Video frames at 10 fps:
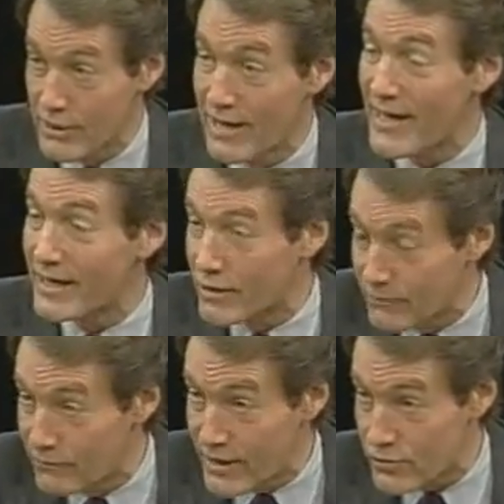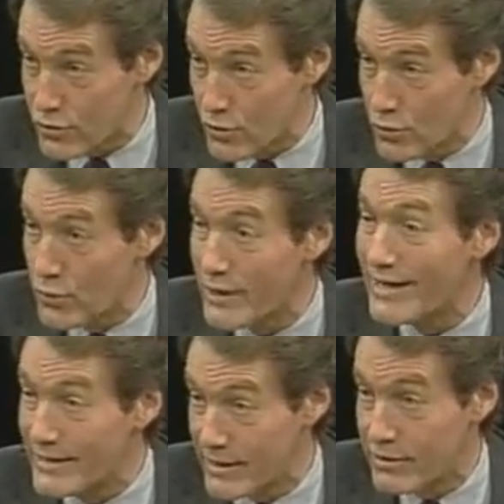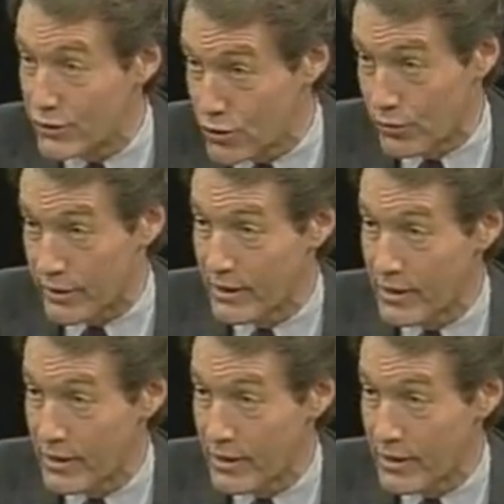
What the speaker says: that convinced you he didn't do it,